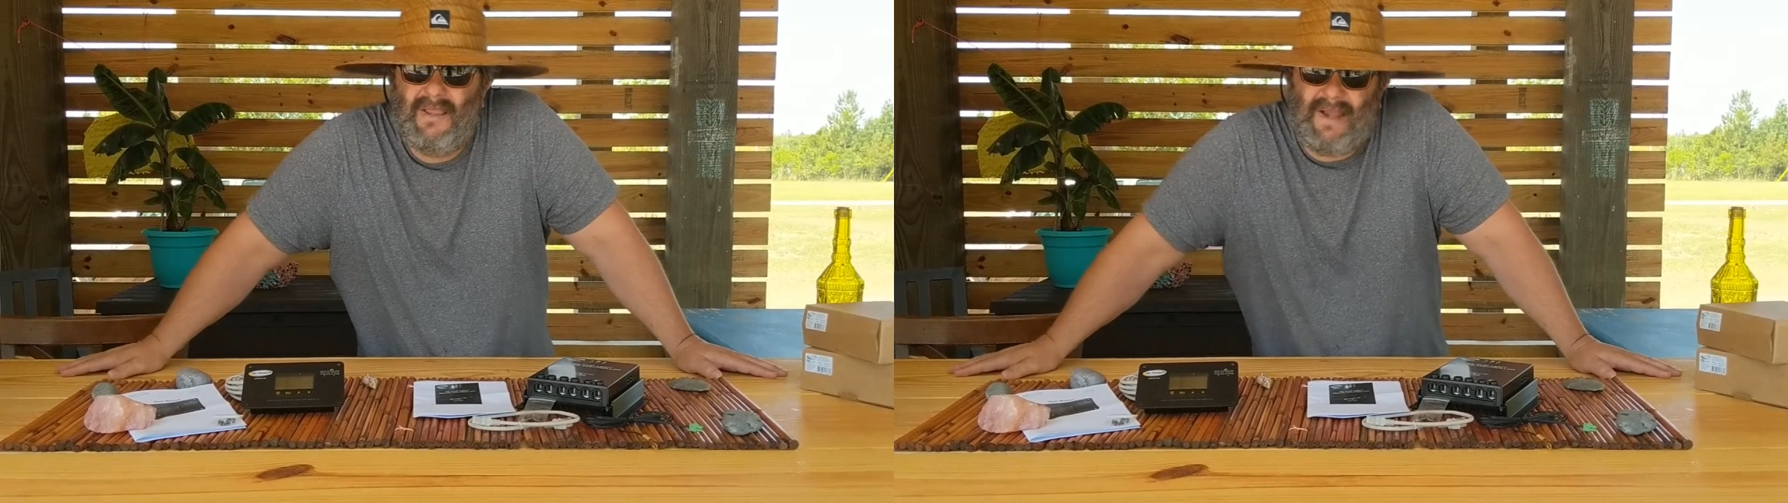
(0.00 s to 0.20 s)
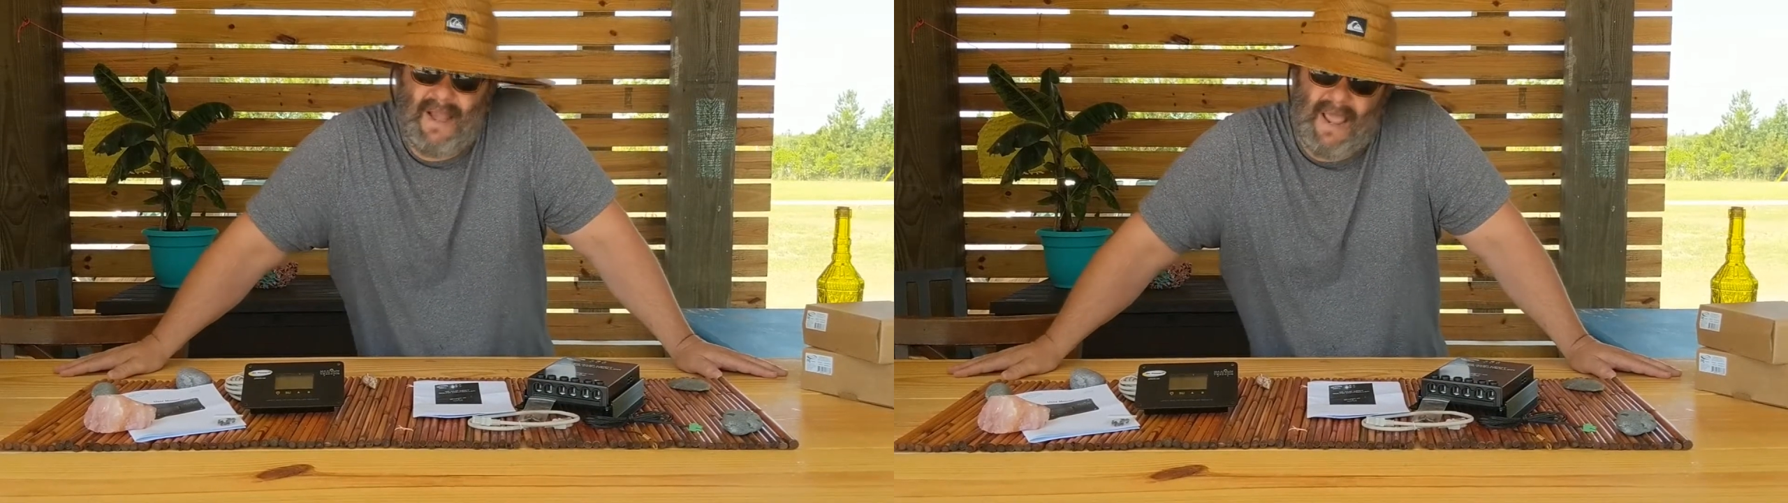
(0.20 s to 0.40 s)

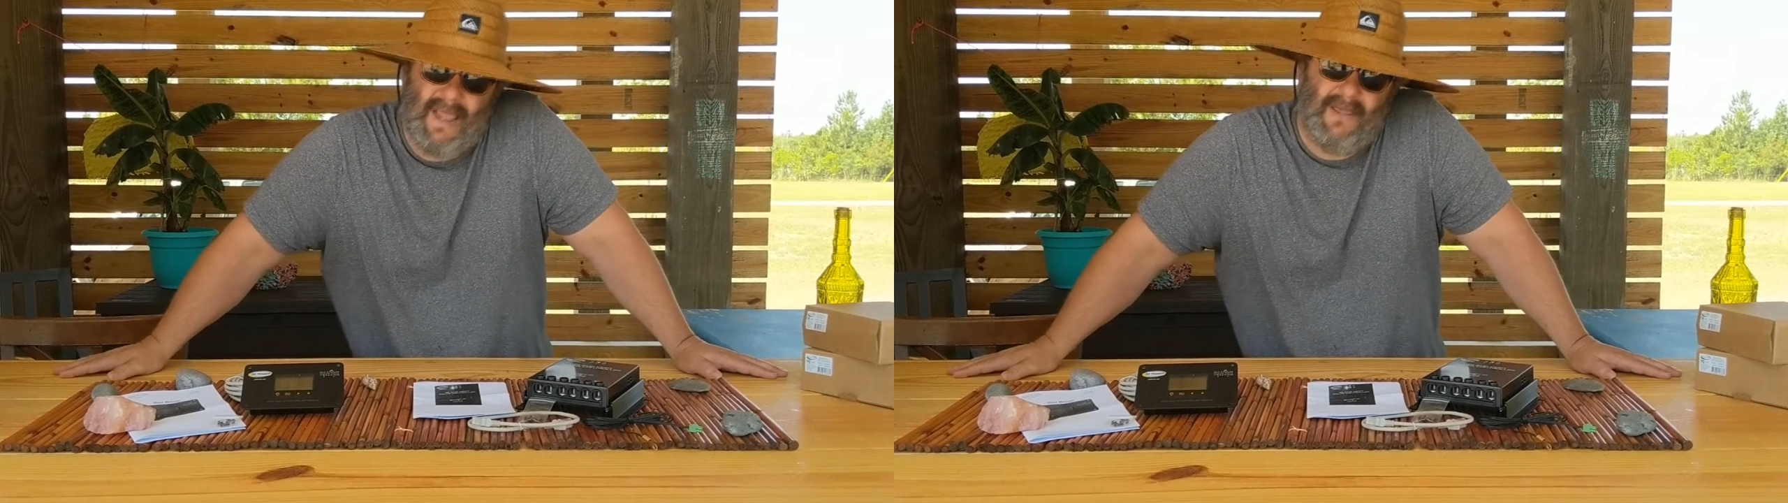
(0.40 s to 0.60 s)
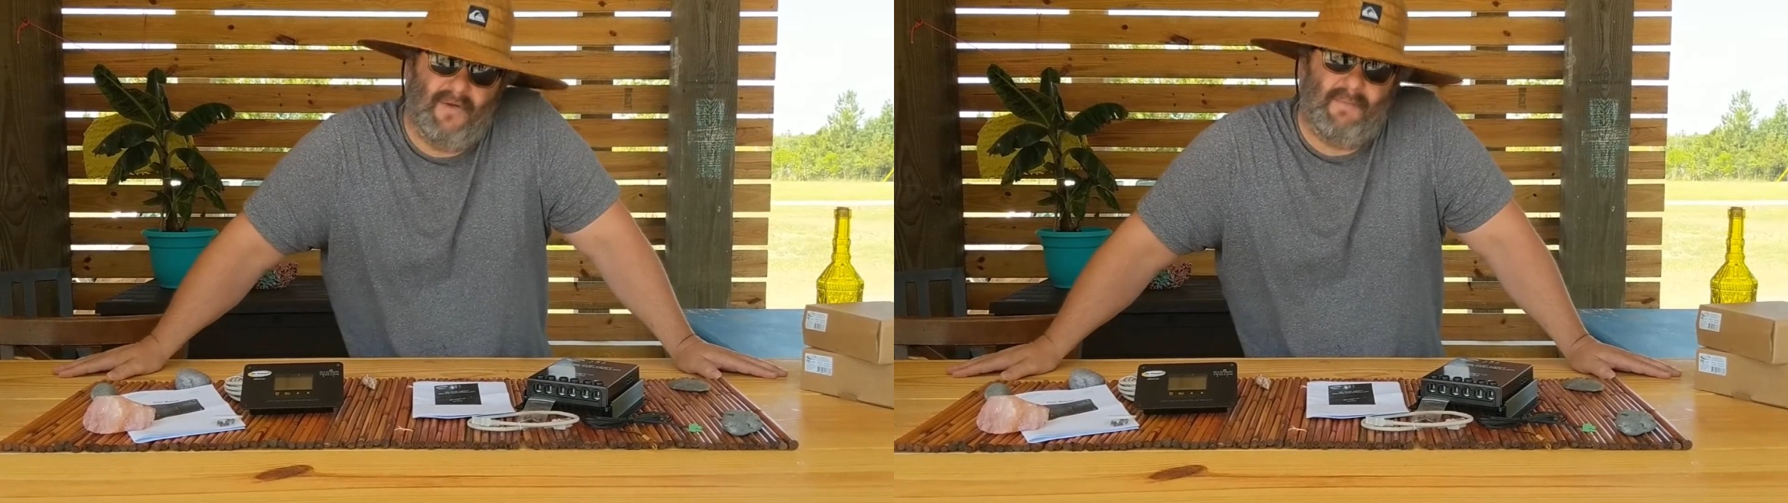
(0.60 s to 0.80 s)
can
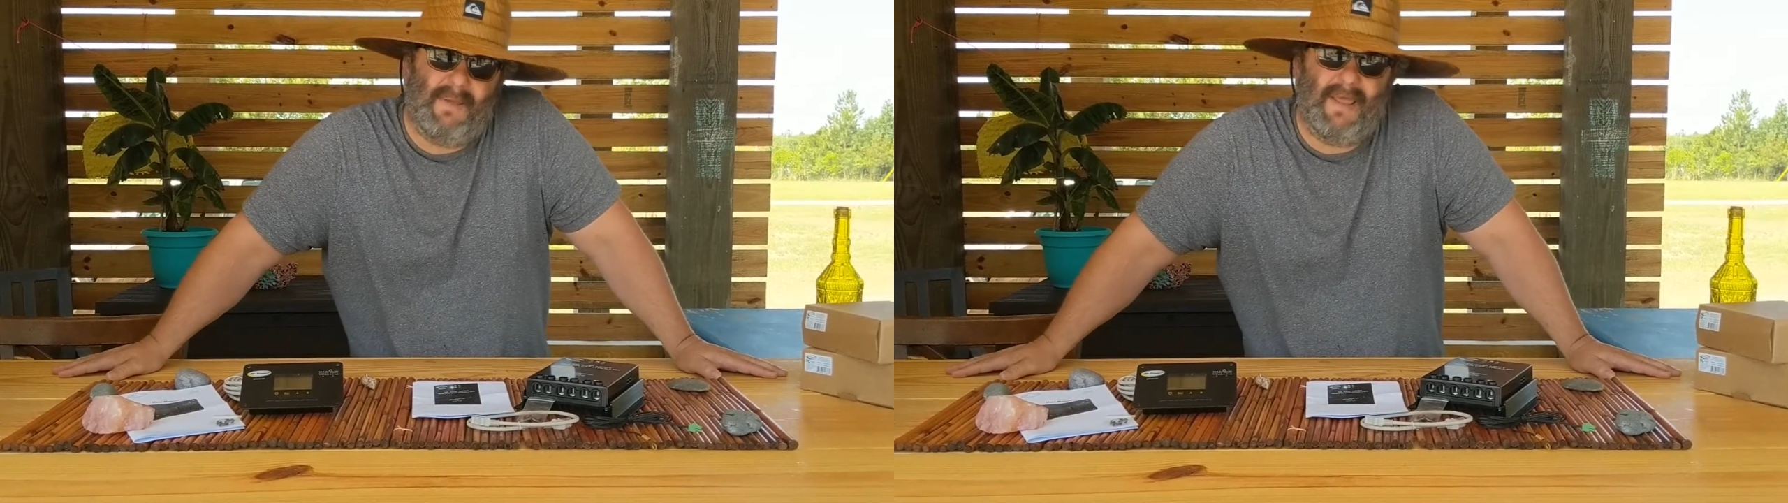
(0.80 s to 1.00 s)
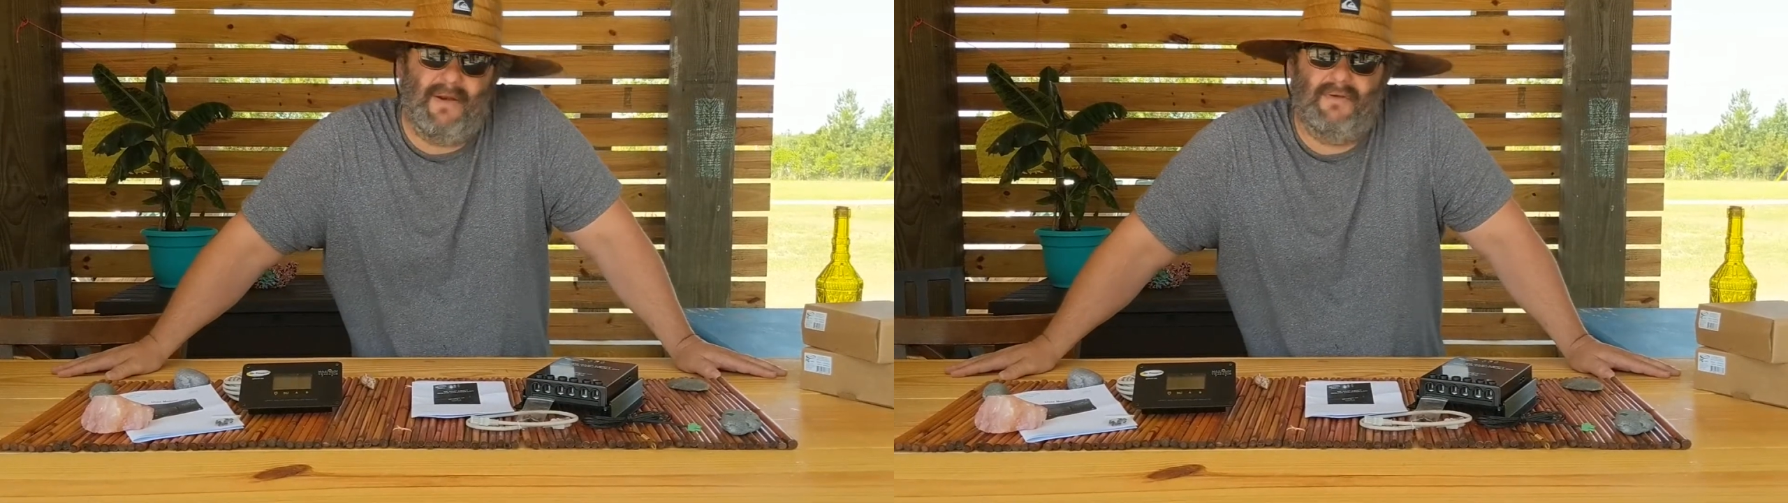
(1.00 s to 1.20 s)
handle
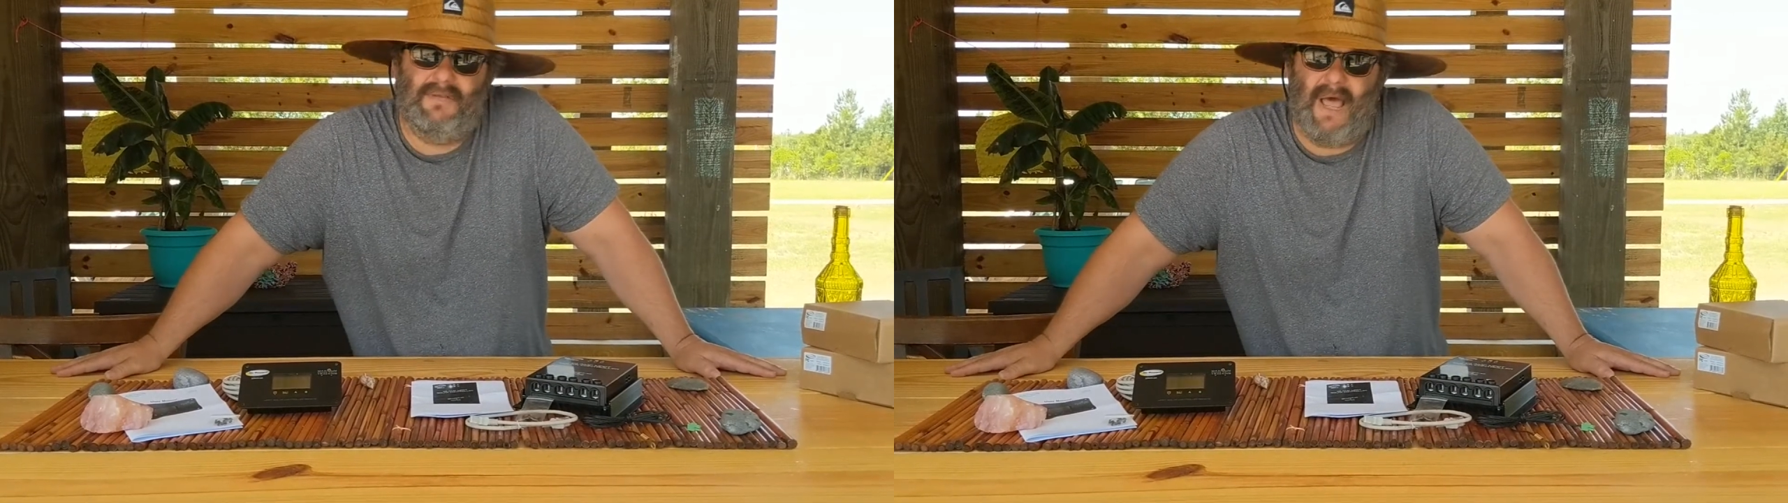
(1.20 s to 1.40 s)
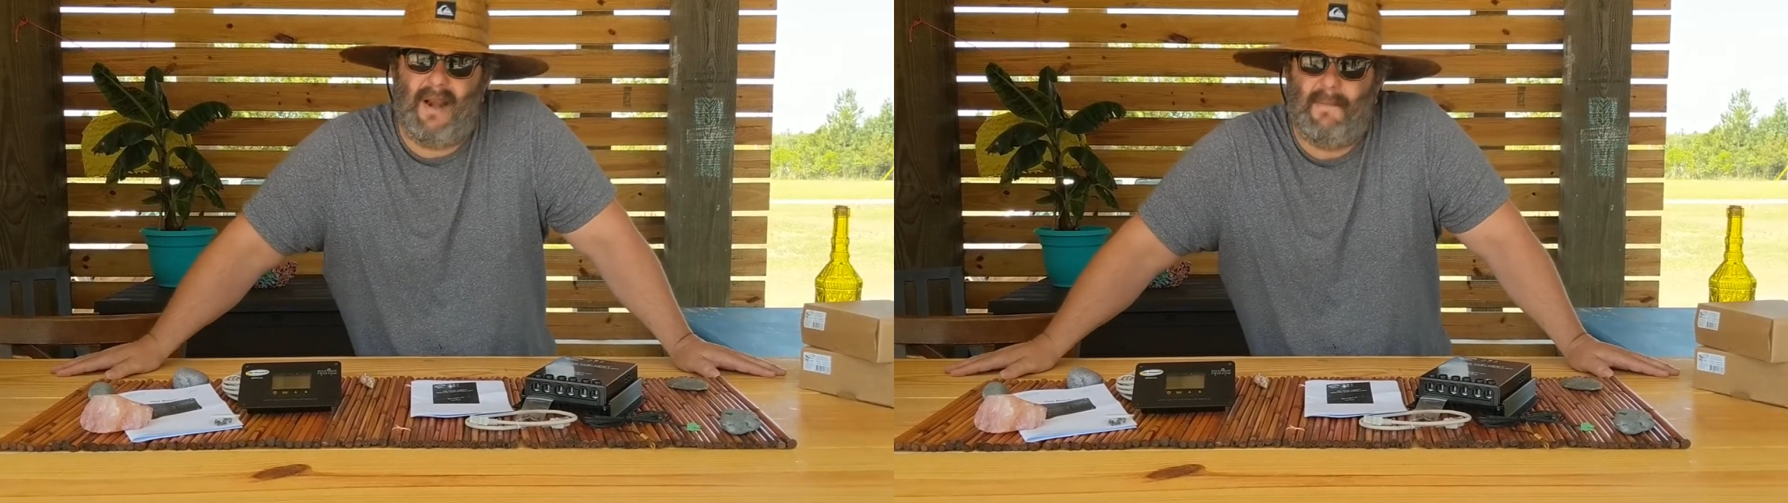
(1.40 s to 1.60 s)

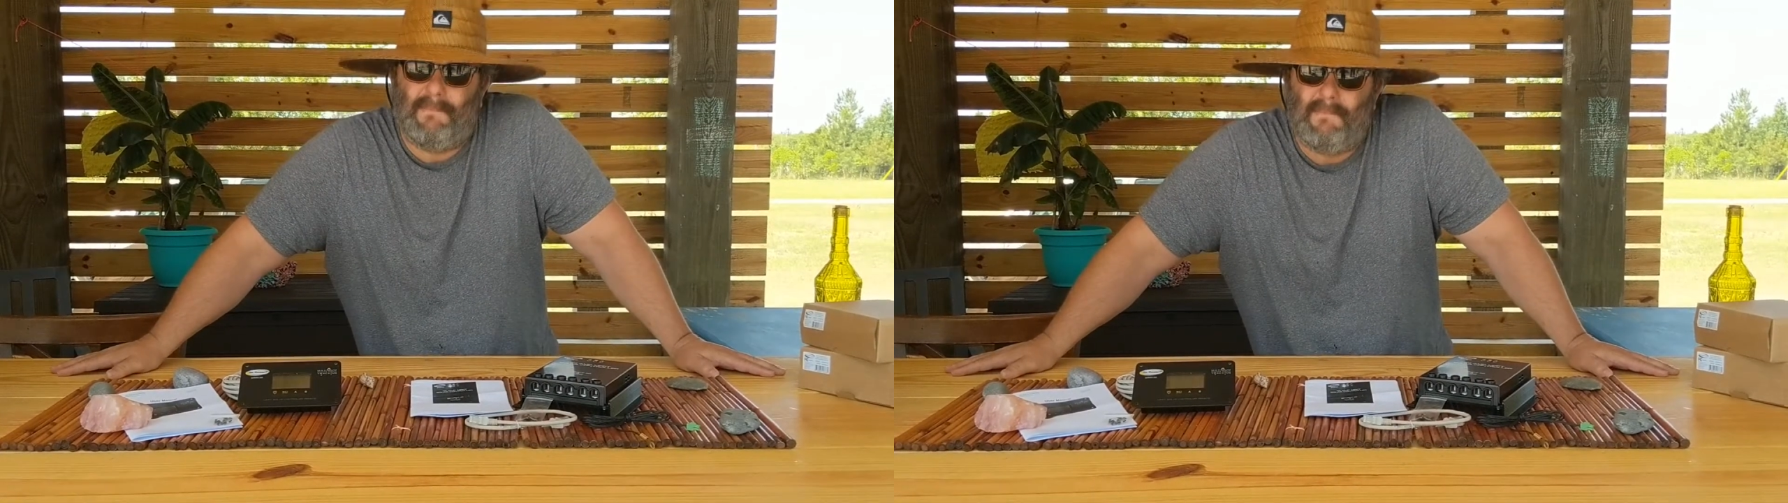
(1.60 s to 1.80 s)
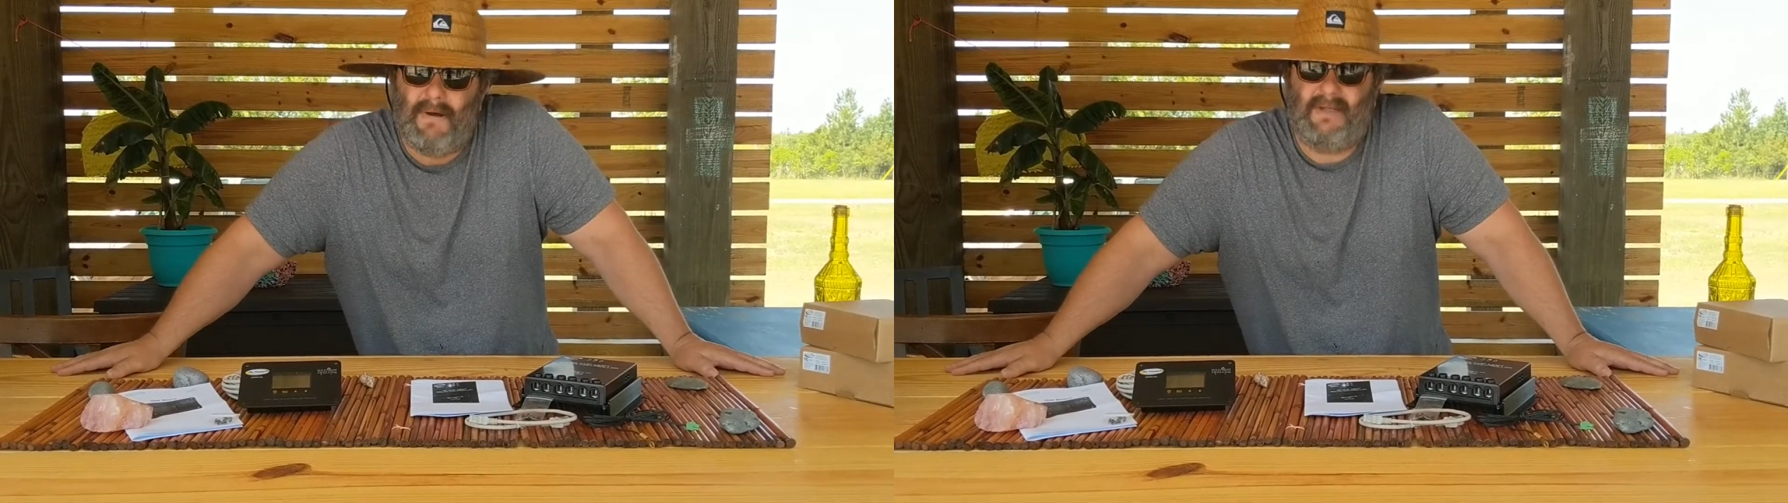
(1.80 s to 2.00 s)
panels at a
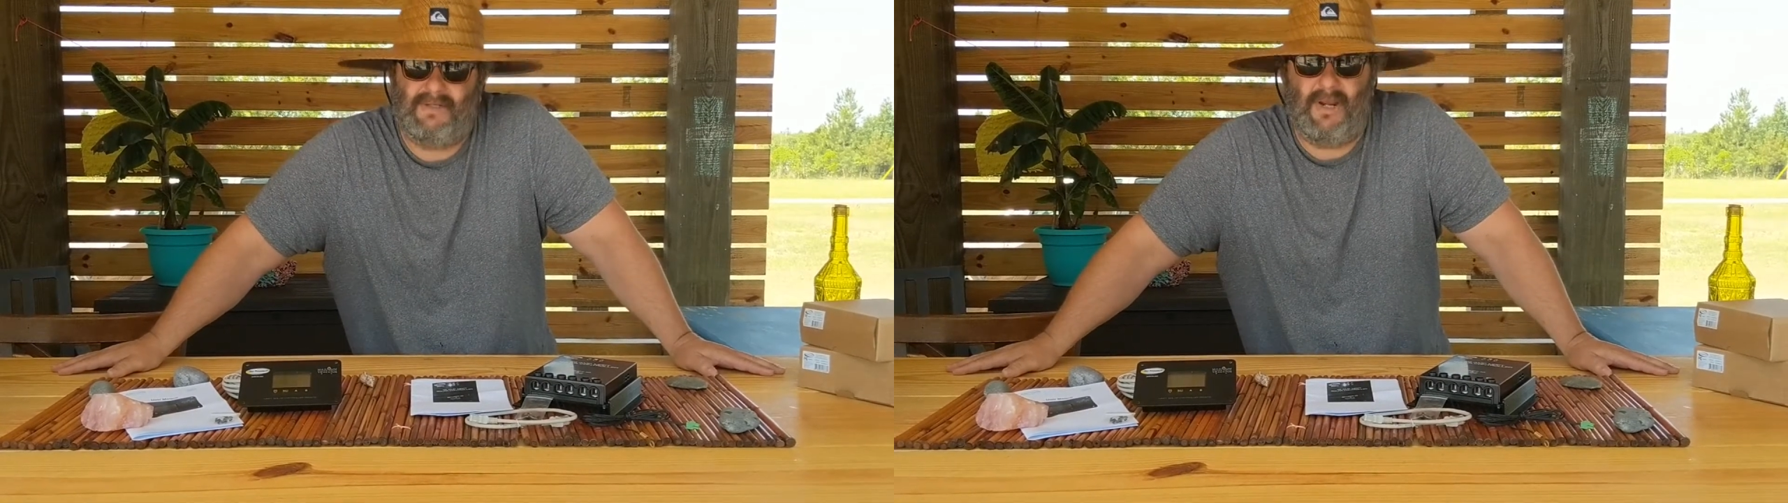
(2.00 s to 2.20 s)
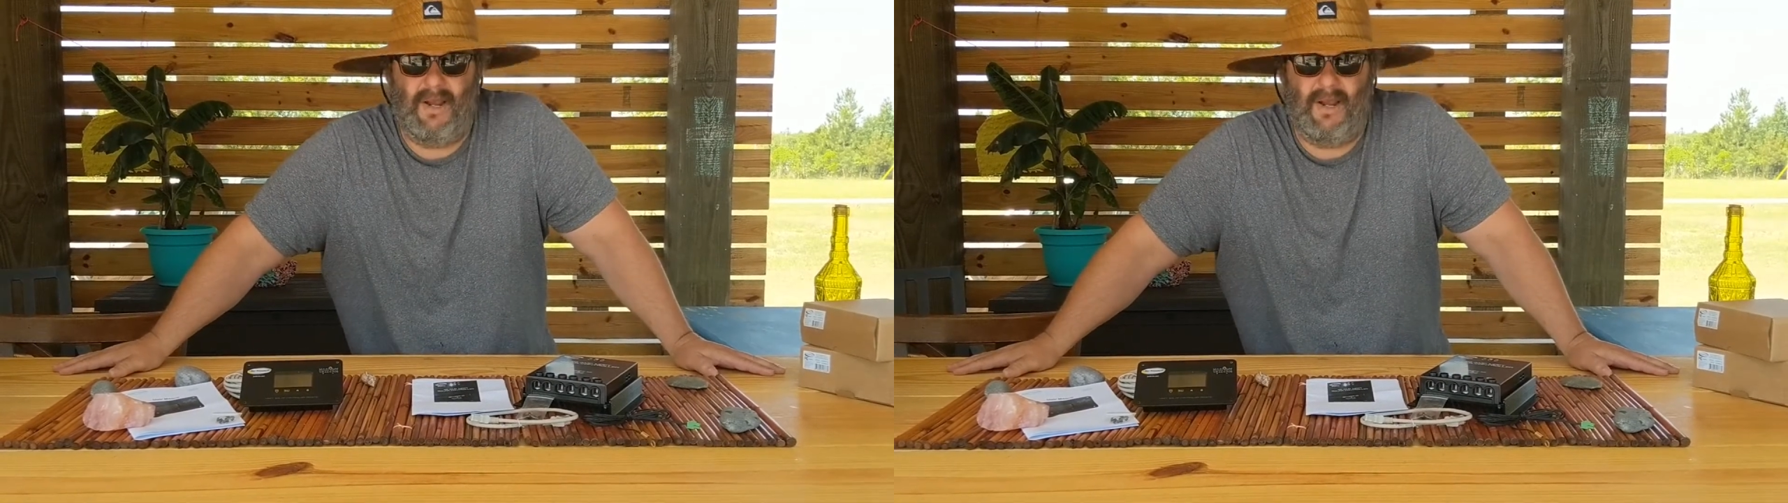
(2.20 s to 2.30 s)
much